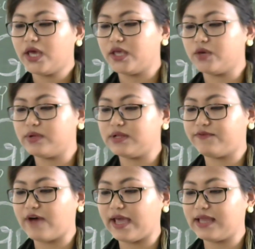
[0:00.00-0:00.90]
you will
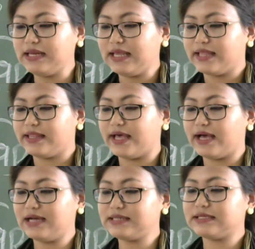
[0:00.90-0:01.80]
find
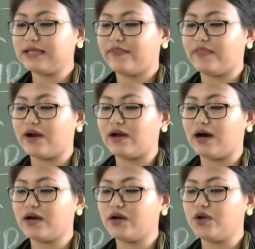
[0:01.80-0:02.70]
that there
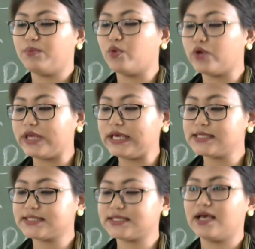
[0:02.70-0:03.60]
are
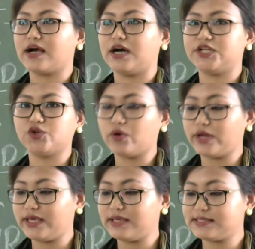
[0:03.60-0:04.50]
puris,
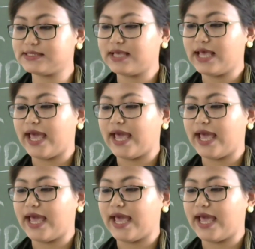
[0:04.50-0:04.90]
kachoris,